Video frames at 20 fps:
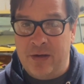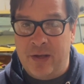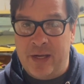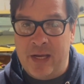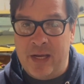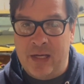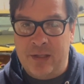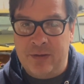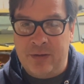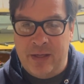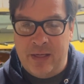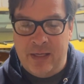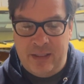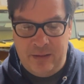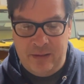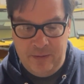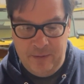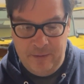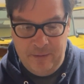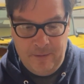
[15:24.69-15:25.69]
I got that,
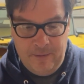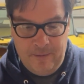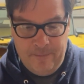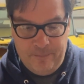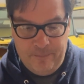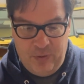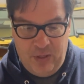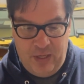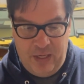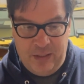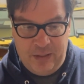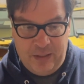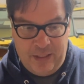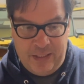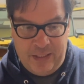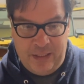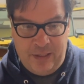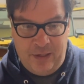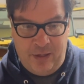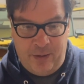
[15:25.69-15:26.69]
And
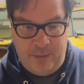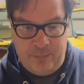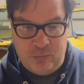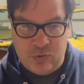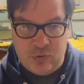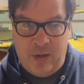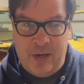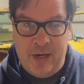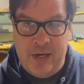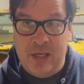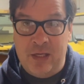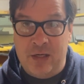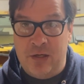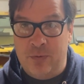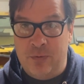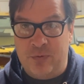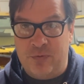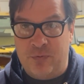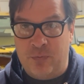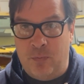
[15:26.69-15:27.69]
I tried it, and it
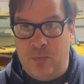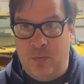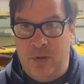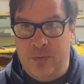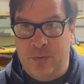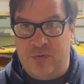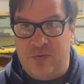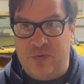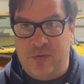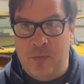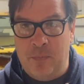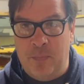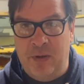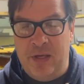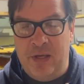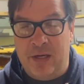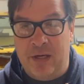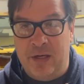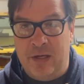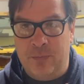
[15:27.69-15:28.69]
was too
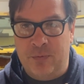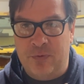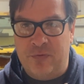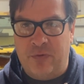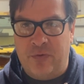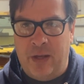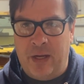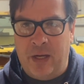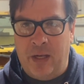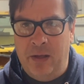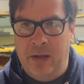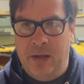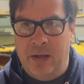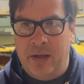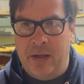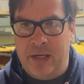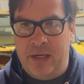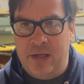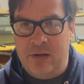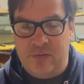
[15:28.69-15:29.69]
big, and it was like, huh,
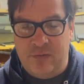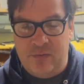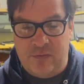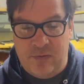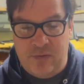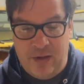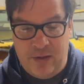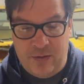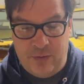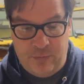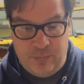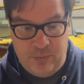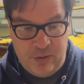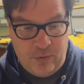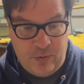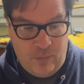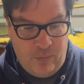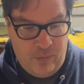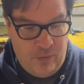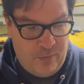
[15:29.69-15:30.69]
I guess it's not
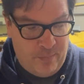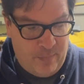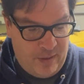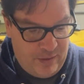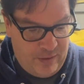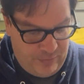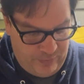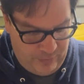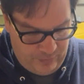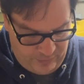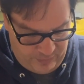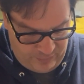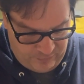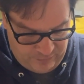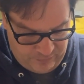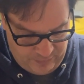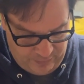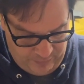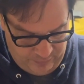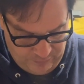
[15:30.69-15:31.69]
3/4 by
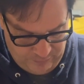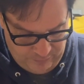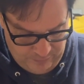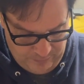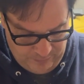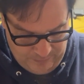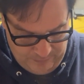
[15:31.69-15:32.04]
36.